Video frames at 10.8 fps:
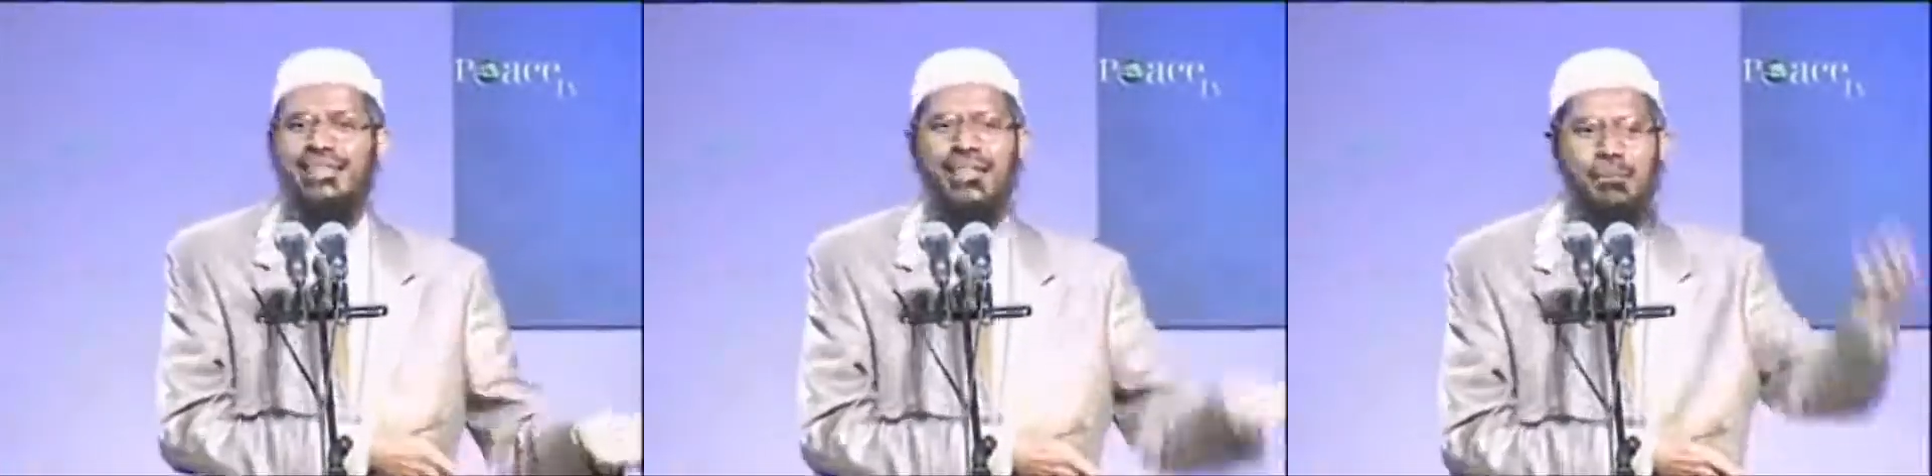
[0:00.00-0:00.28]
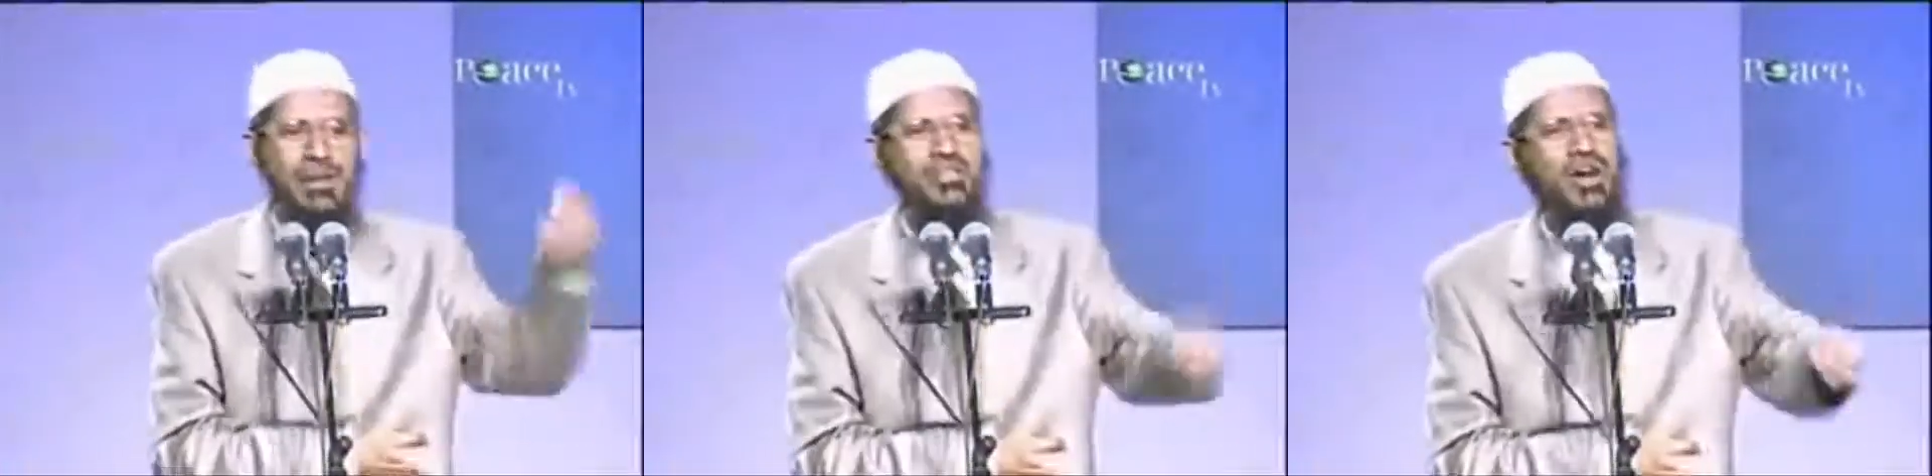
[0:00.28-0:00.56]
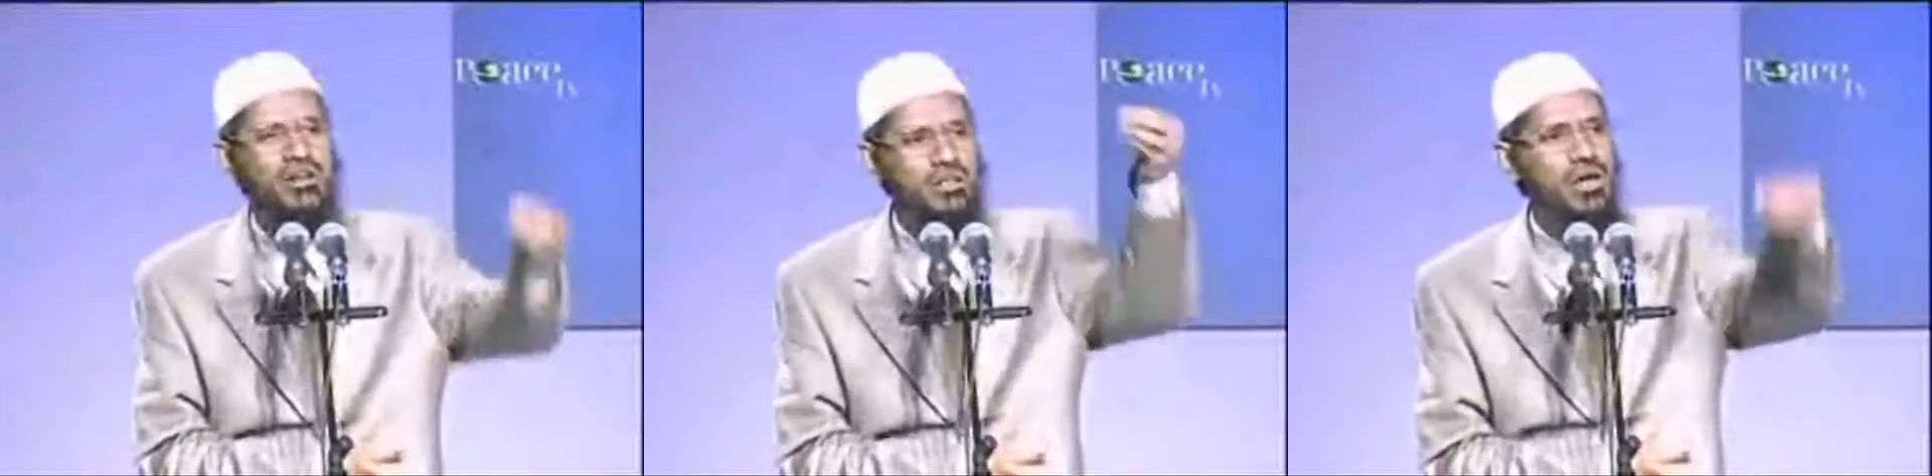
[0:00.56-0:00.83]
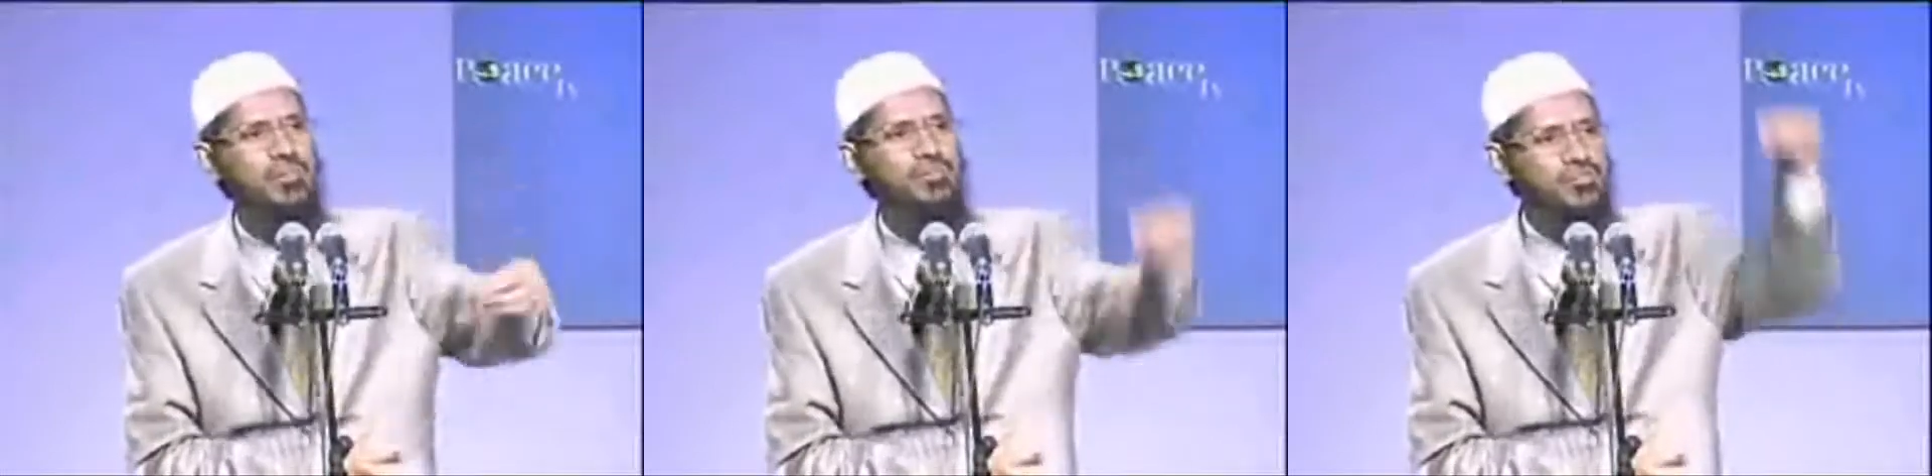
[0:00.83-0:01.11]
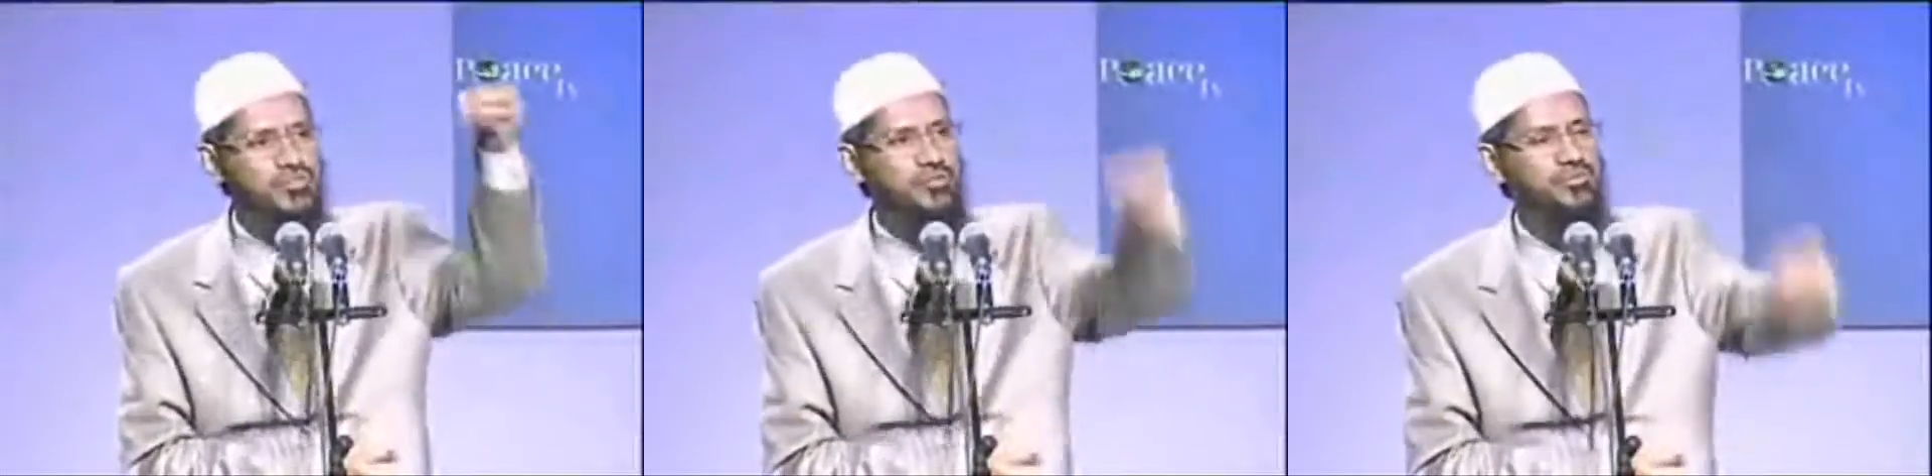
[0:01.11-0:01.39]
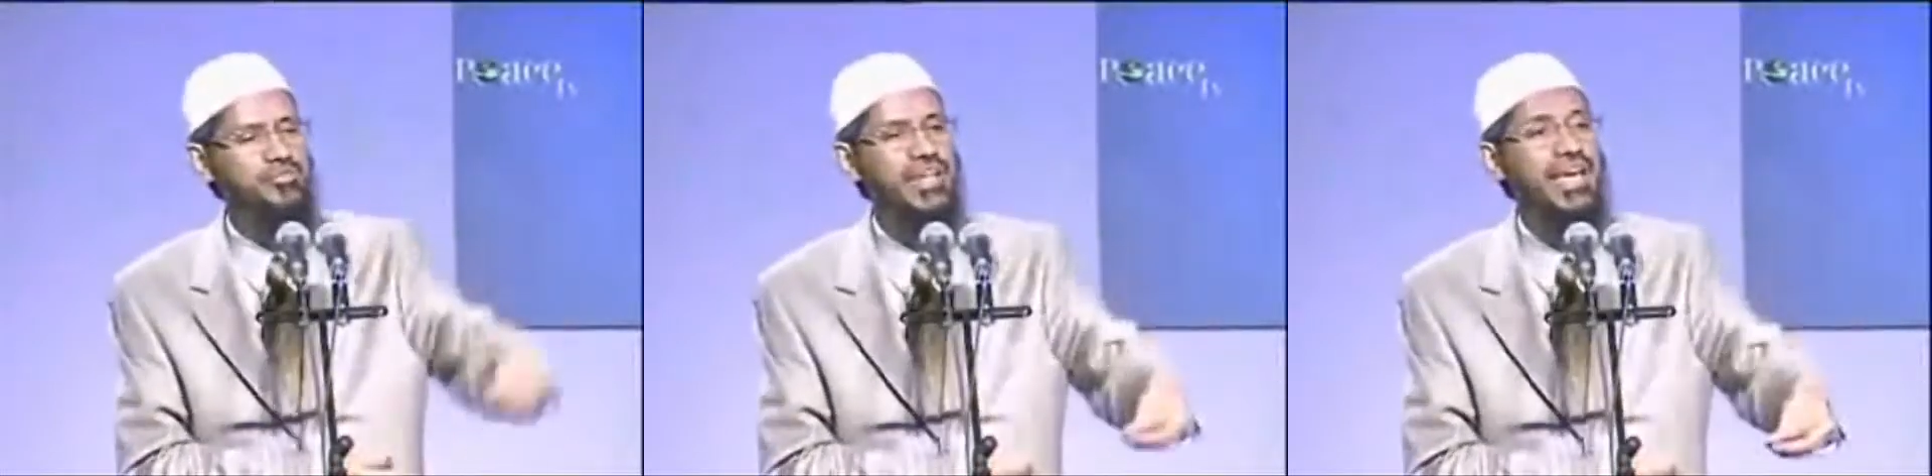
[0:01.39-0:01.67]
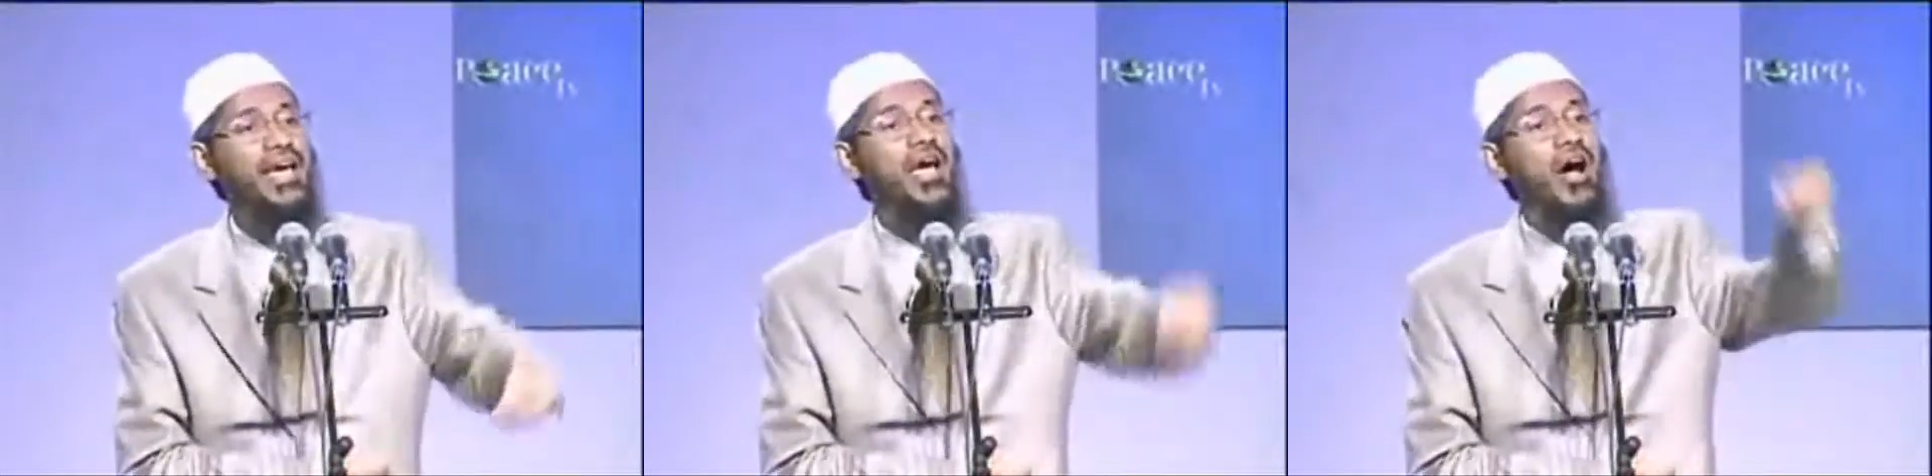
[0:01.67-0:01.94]
the majority of the non-Muslims
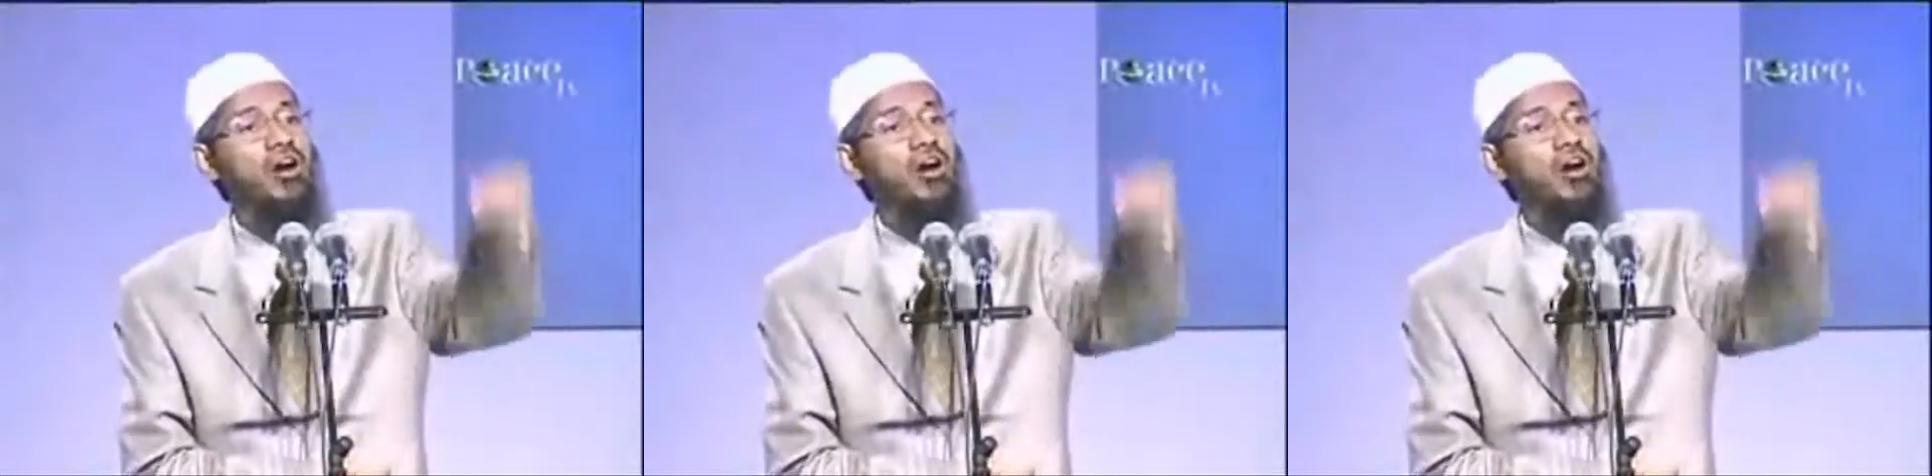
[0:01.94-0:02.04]
today,